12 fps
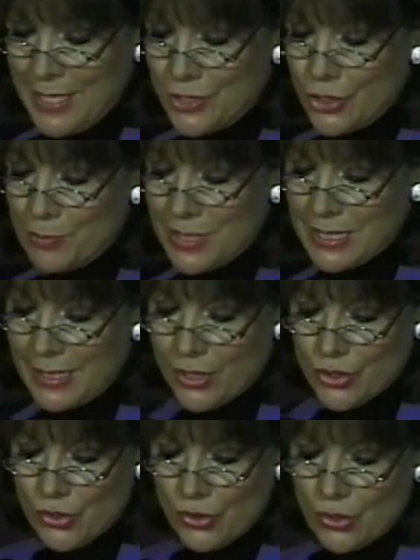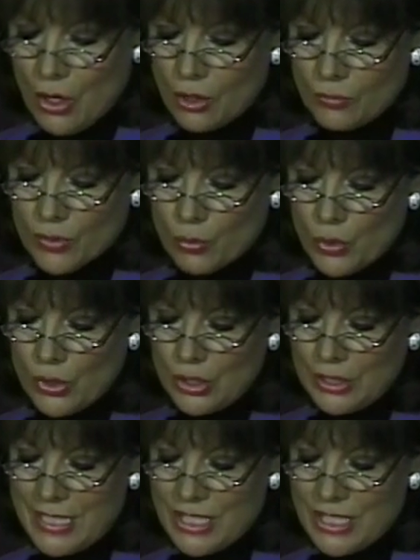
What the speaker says: Jim has lectured all over the world.